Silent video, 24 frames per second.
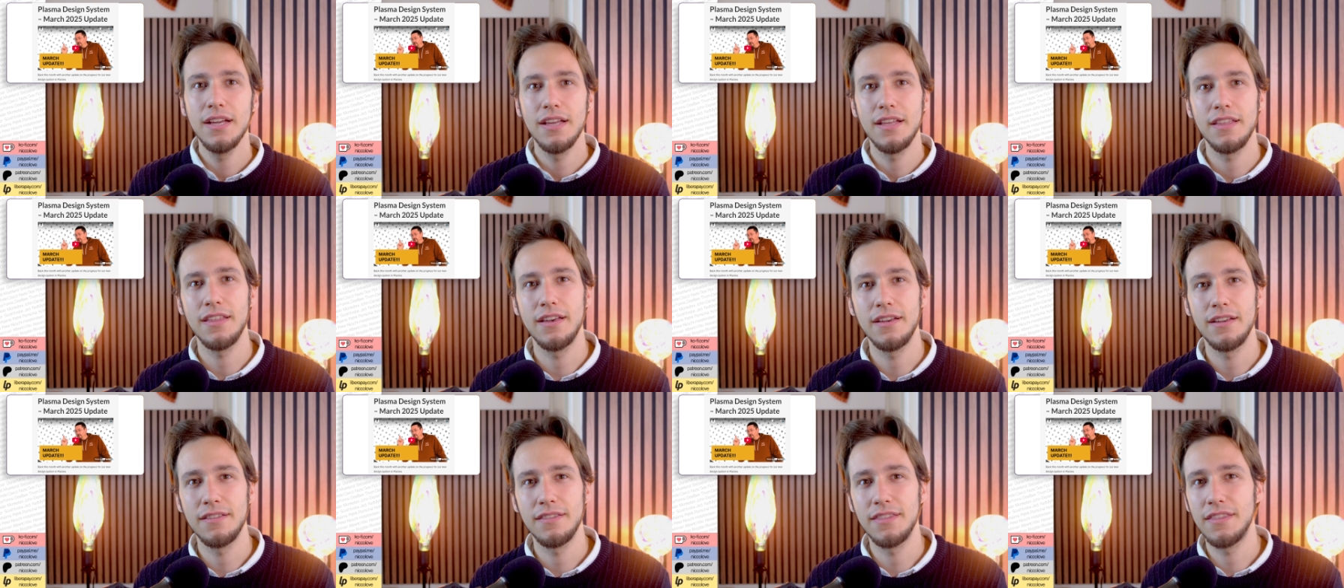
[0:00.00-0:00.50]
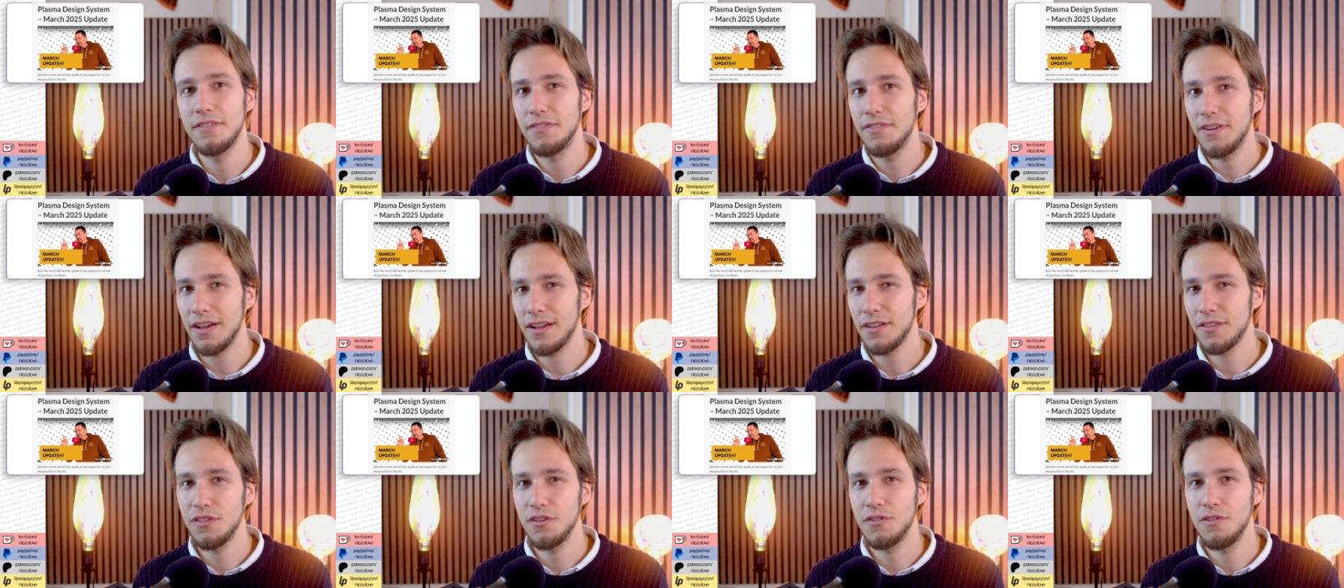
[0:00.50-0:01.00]
De
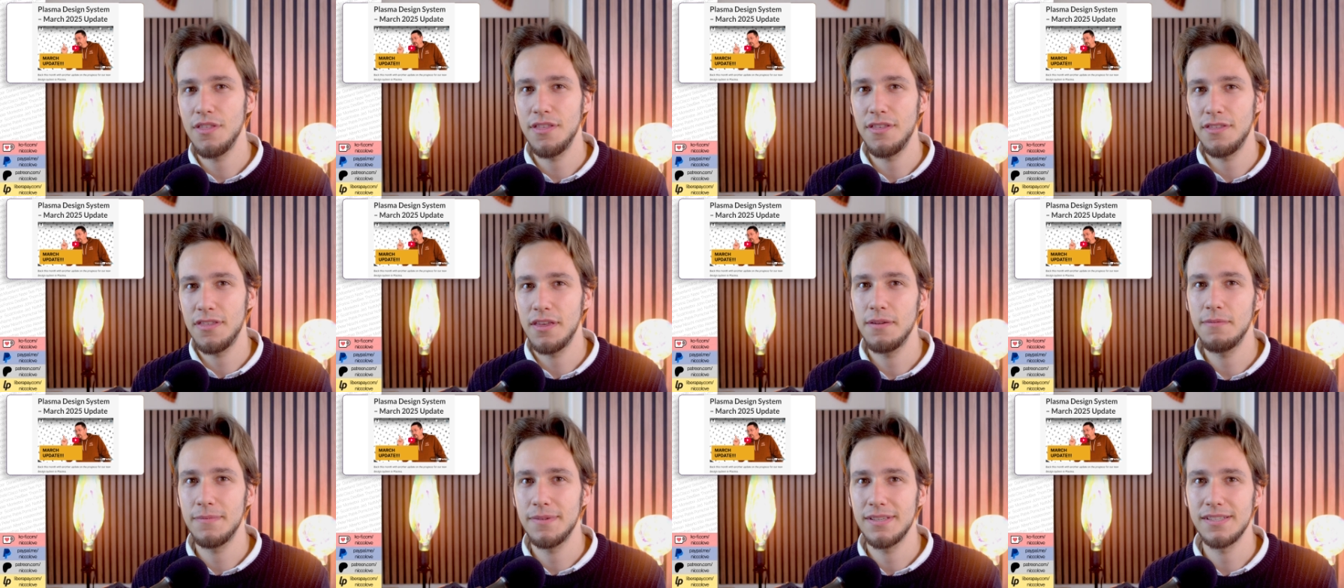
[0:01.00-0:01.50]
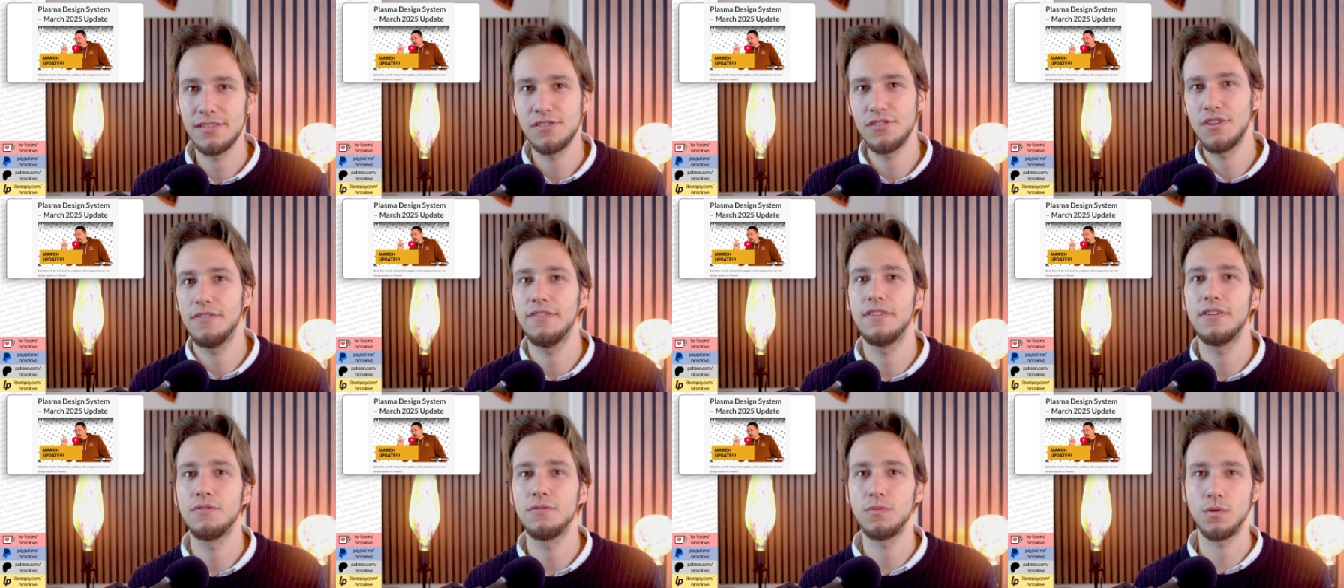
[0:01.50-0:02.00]
facto, the team is
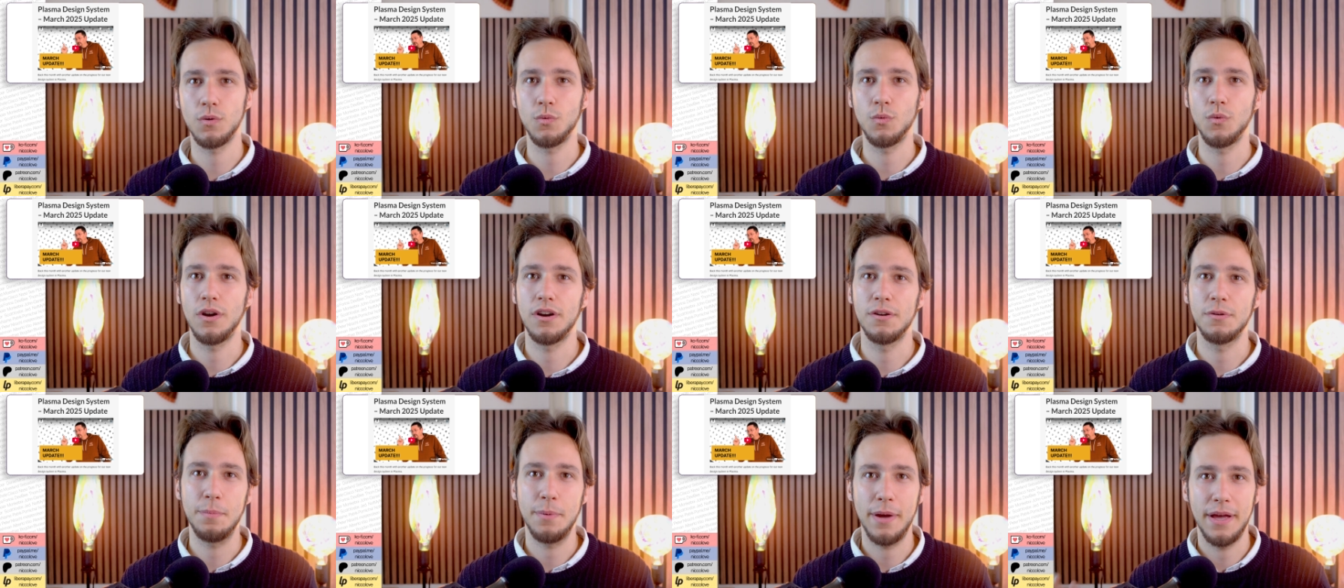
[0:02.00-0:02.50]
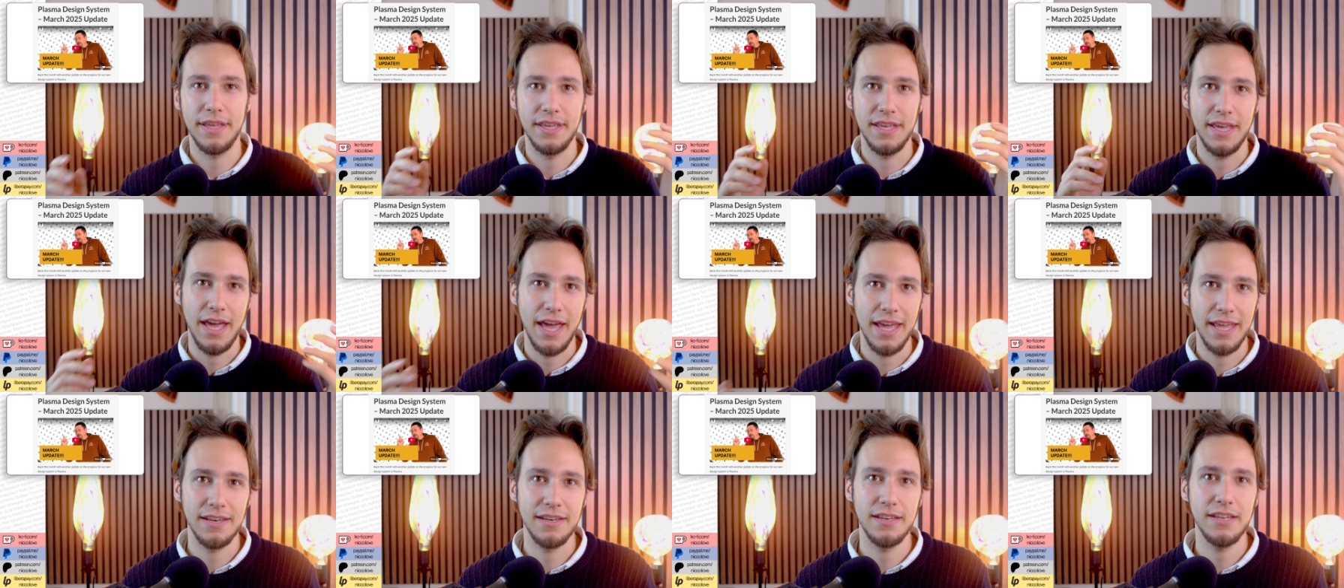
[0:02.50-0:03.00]
driven forward by
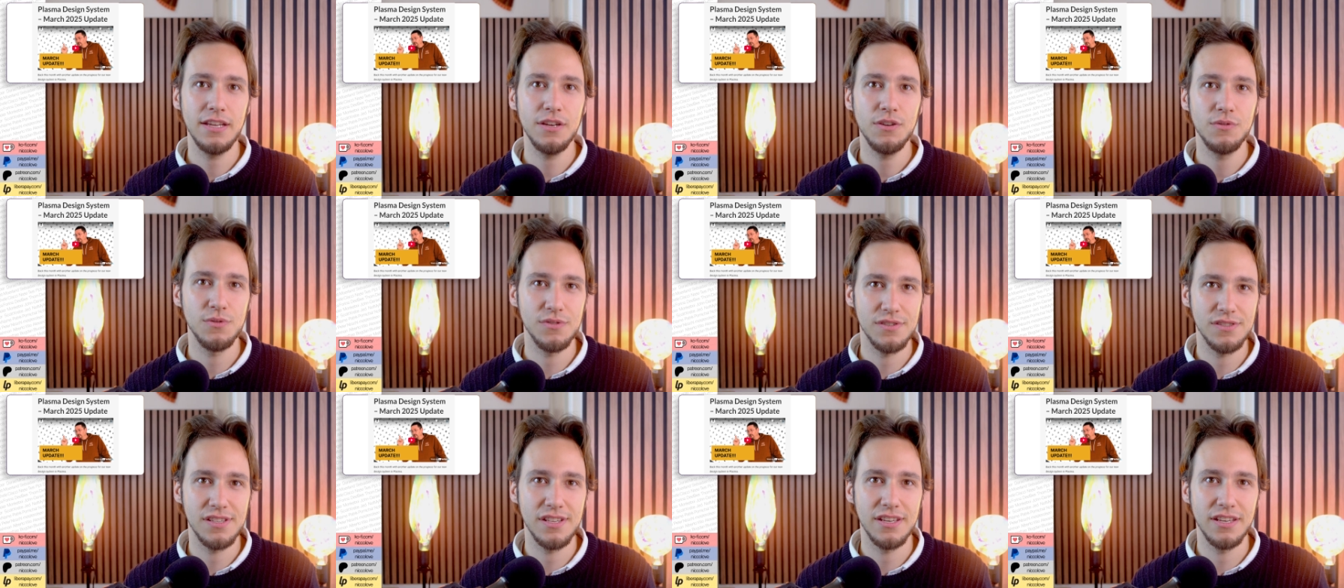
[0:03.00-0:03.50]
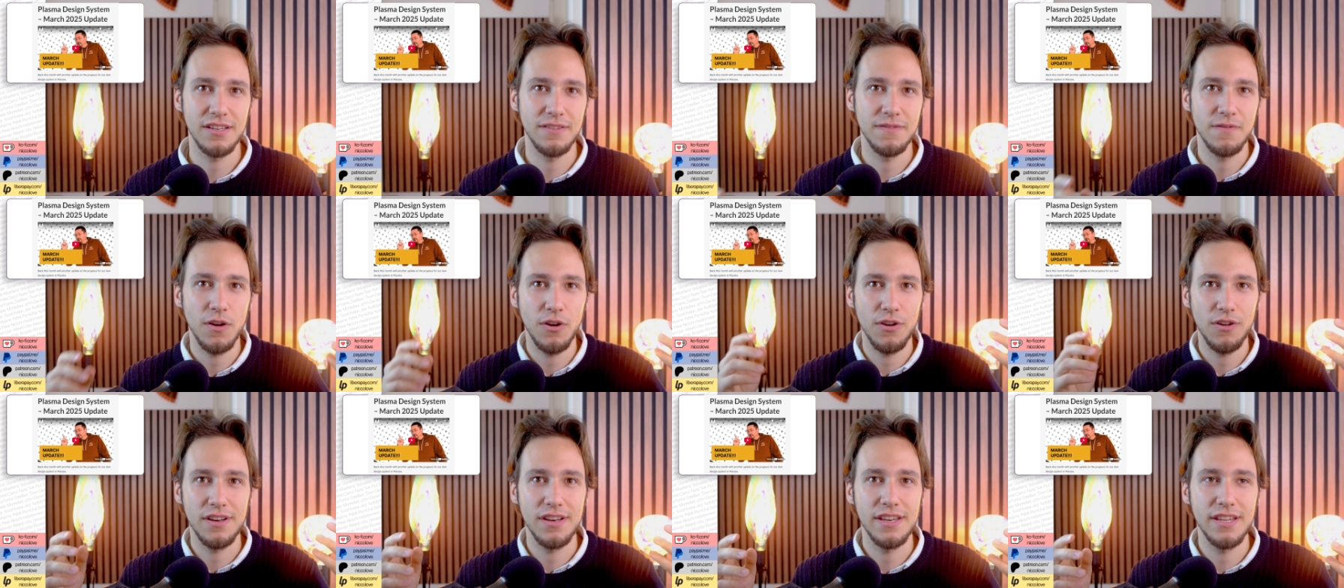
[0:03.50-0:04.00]
Andy, who's the
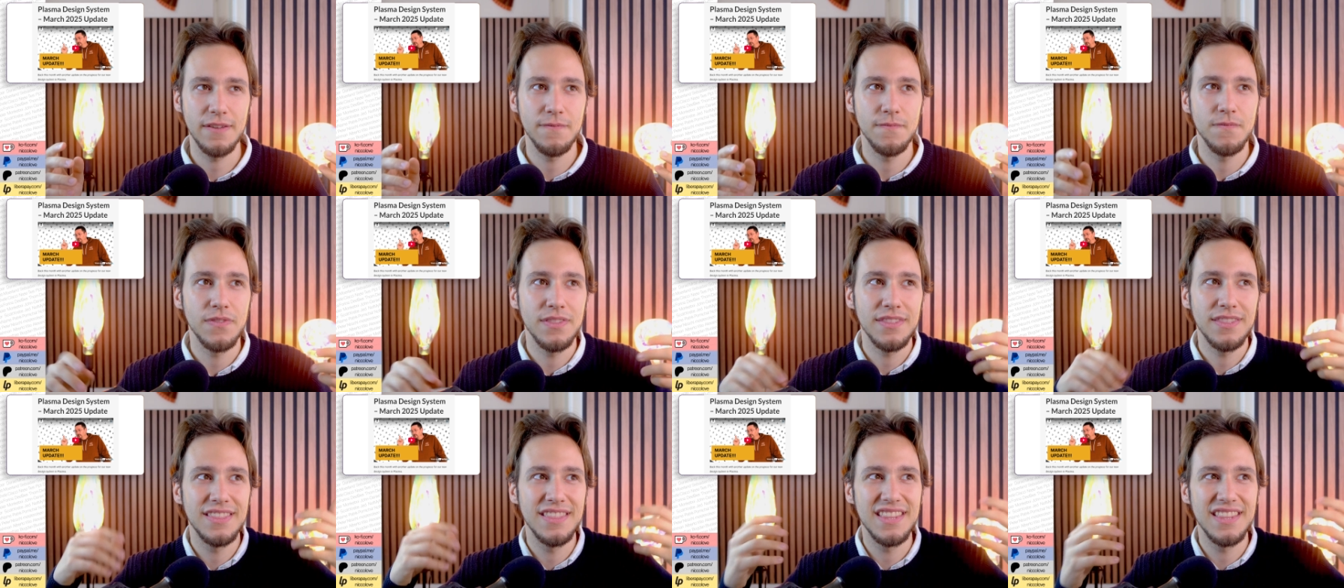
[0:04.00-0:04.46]
only